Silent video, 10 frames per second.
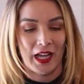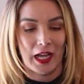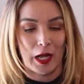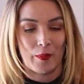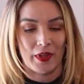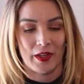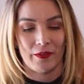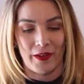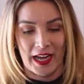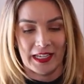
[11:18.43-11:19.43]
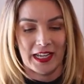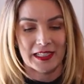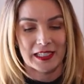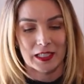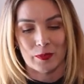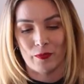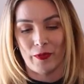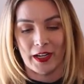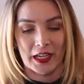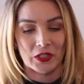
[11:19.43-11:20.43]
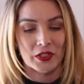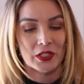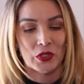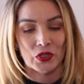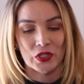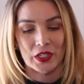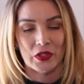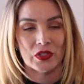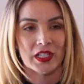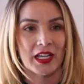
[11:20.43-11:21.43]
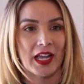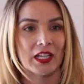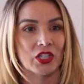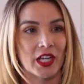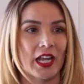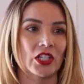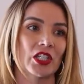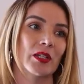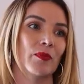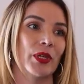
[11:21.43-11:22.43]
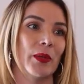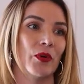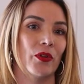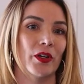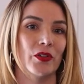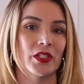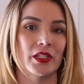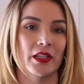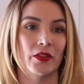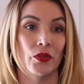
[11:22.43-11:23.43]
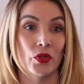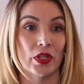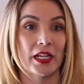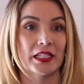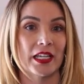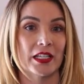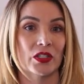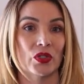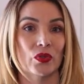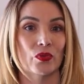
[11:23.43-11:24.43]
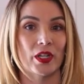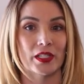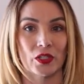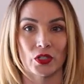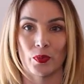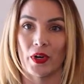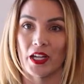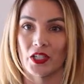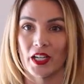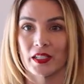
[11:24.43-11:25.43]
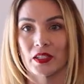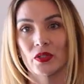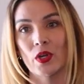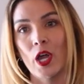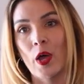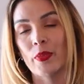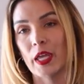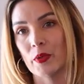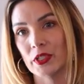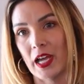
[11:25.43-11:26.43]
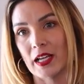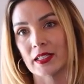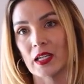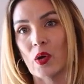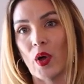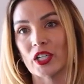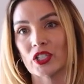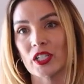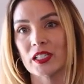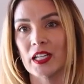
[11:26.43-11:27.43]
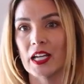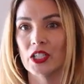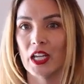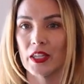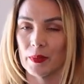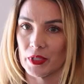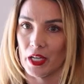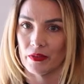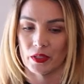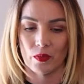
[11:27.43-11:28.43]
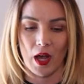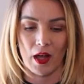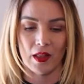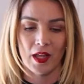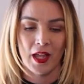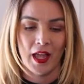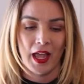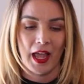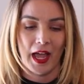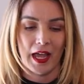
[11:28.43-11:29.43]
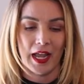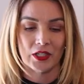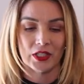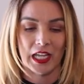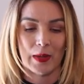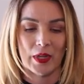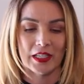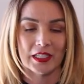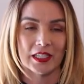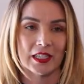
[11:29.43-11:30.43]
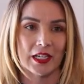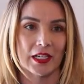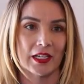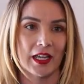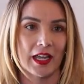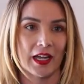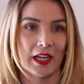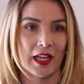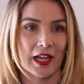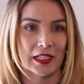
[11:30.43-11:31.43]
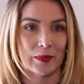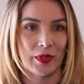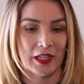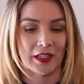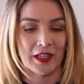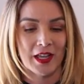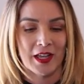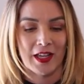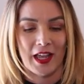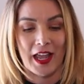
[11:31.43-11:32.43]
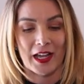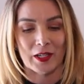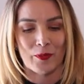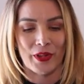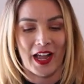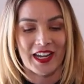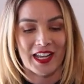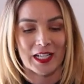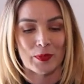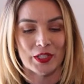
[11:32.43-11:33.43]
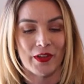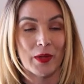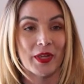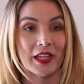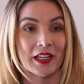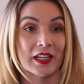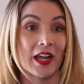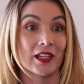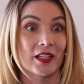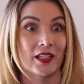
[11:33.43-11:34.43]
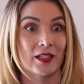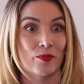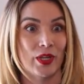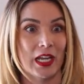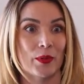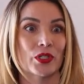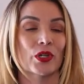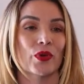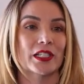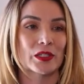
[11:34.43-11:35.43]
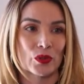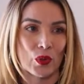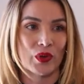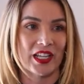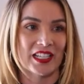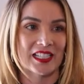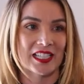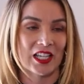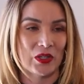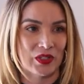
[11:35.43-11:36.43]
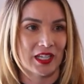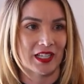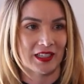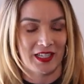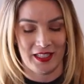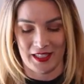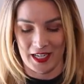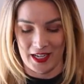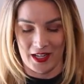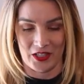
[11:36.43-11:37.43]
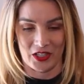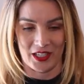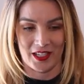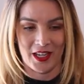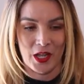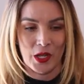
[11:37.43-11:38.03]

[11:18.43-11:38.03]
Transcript: Um, finance, financial institutions are using it. Education, people are using utilizing it to research projects to be able to ask it questions and educate themselves as well. And entertainment, the AI has been, AI applied has been developing and, and being able to create stories using this technology.